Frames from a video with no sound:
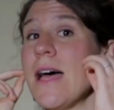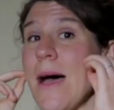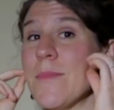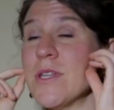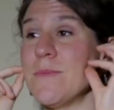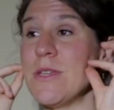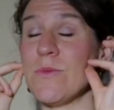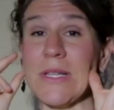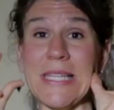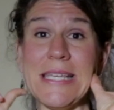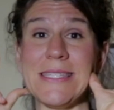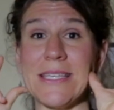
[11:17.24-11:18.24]
I'm going to be
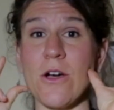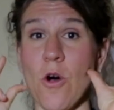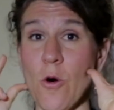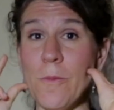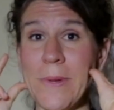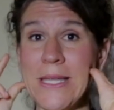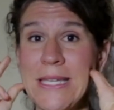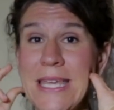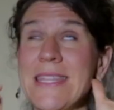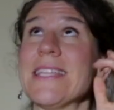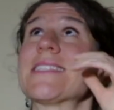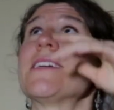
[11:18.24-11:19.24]
releasing open,
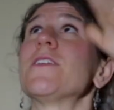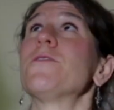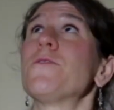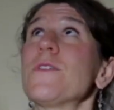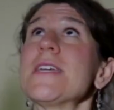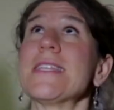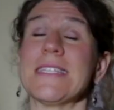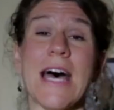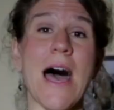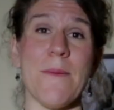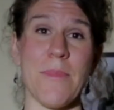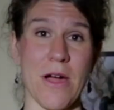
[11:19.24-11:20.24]
and that's going to free the
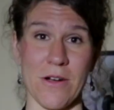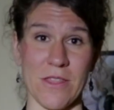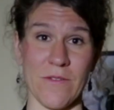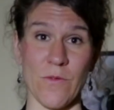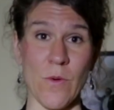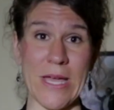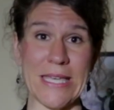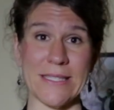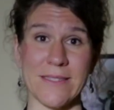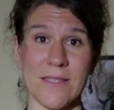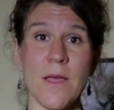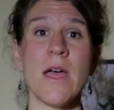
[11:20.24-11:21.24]
top part of the
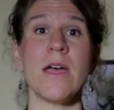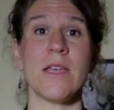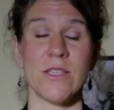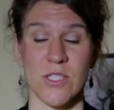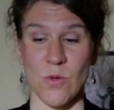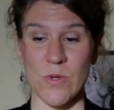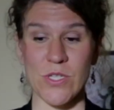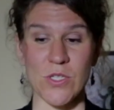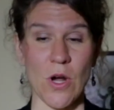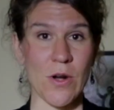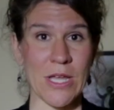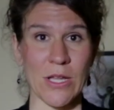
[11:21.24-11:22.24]
voice. So we're
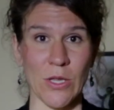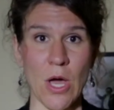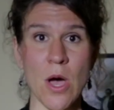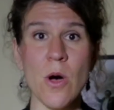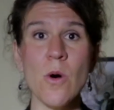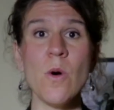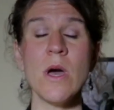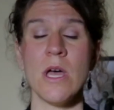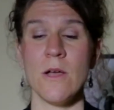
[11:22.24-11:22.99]
starting low.